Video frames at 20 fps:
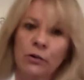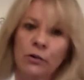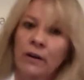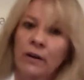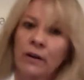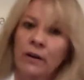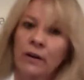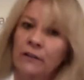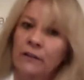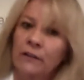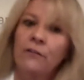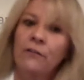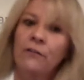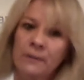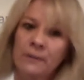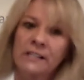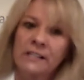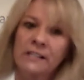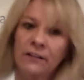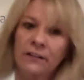And so can the
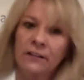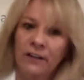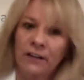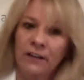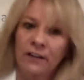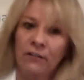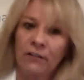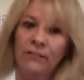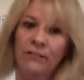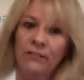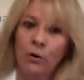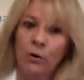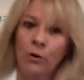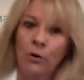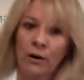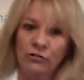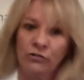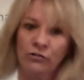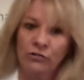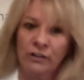pharmacy if you ever have
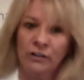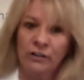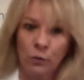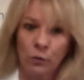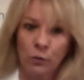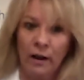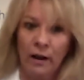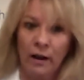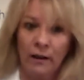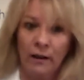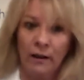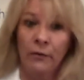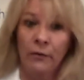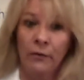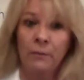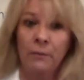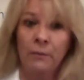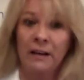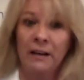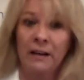a question as well
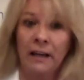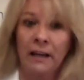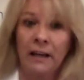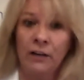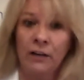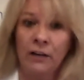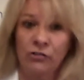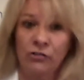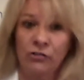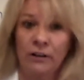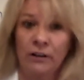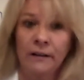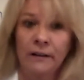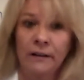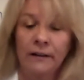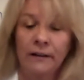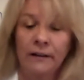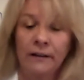about the medication.